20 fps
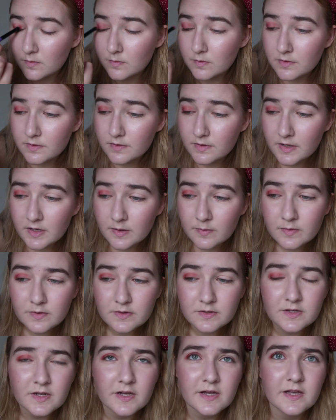One thing I
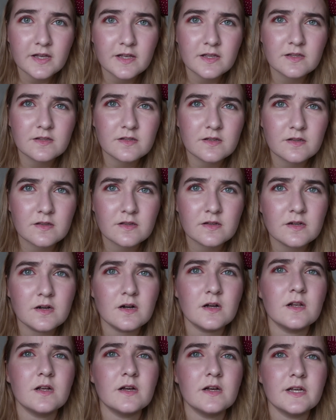will say is that the
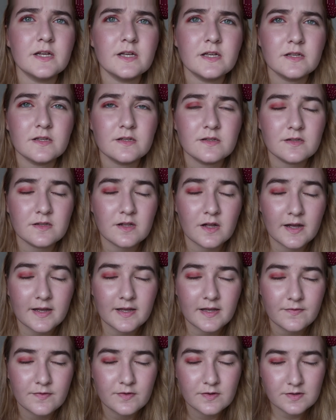colour is,
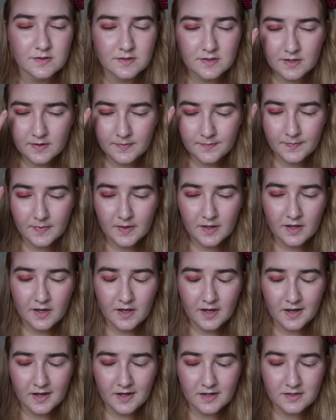like, if you can see,
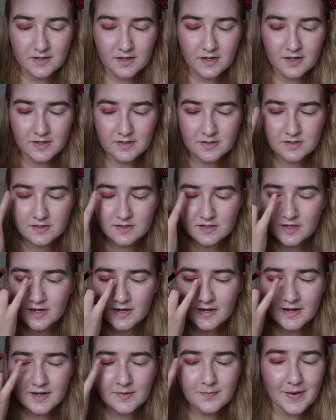it's
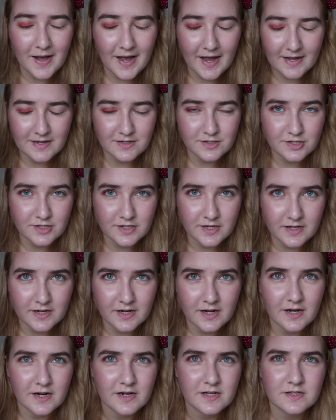slightly patchy
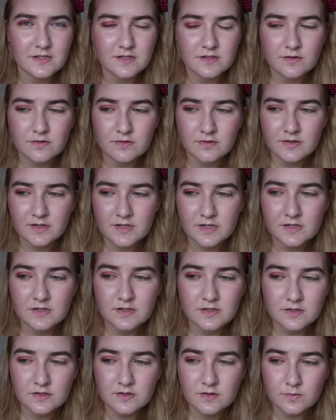and it's not the
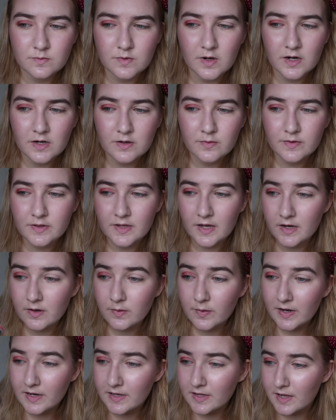easiest to work with. I
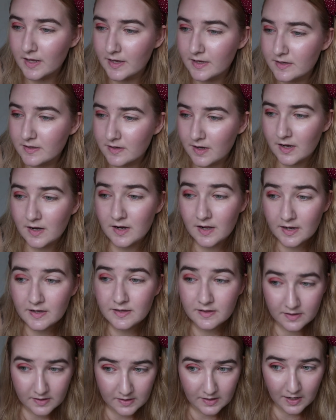
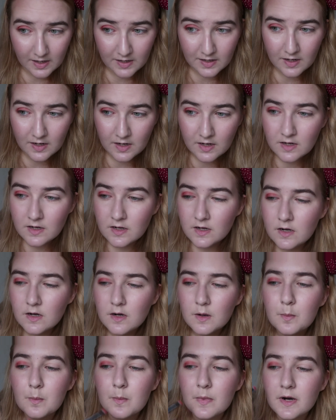like the colour,
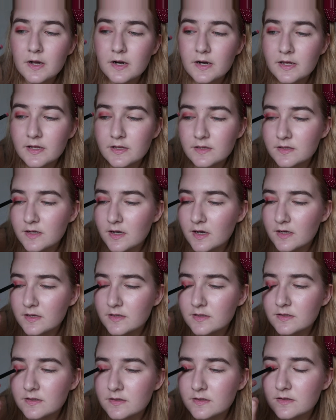but it
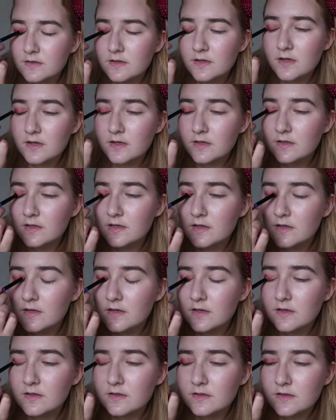does
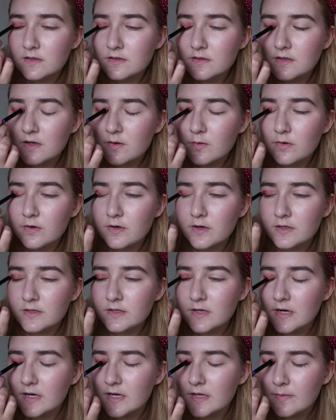go on a
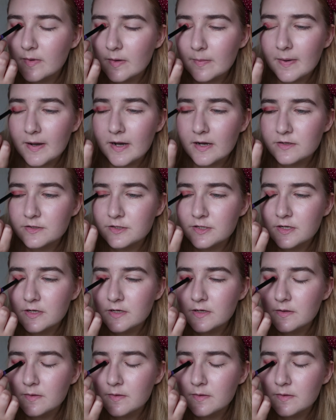tiny bit patchy.